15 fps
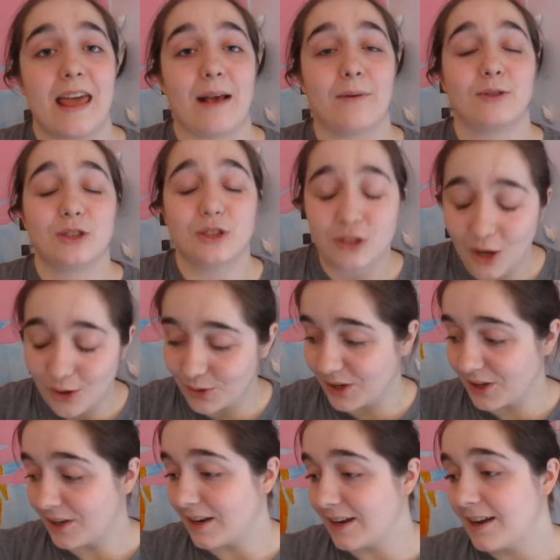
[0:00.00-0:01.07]
It was so
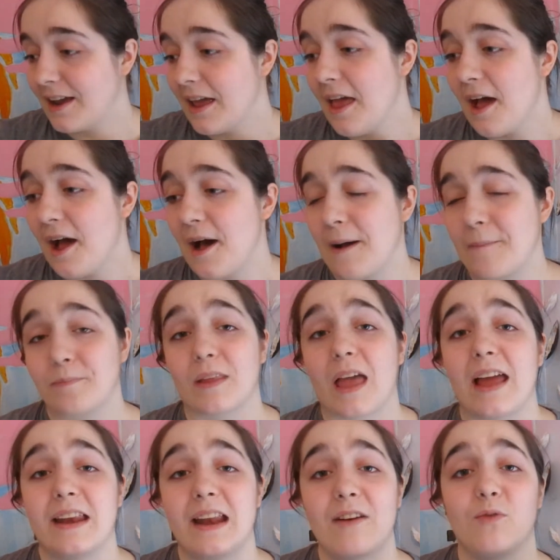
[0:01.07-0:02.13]
good. I
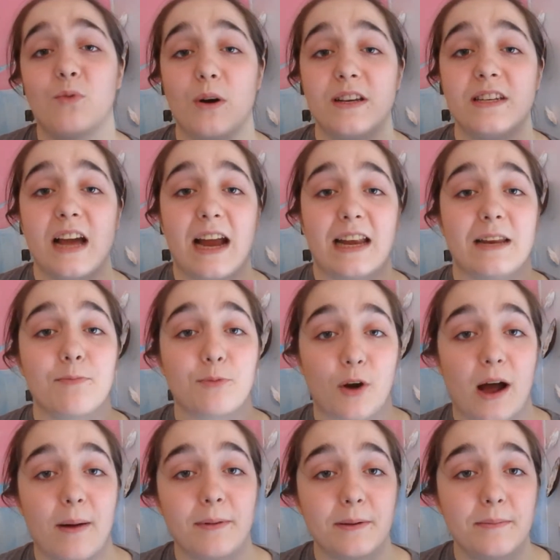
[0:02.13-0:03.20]
did have one tiny
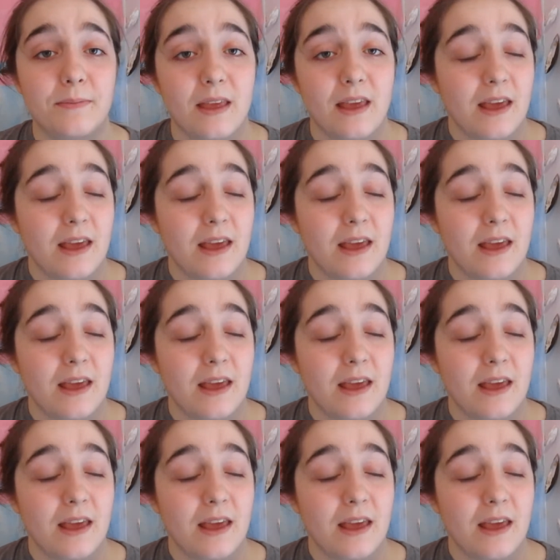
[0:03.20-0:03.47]
problem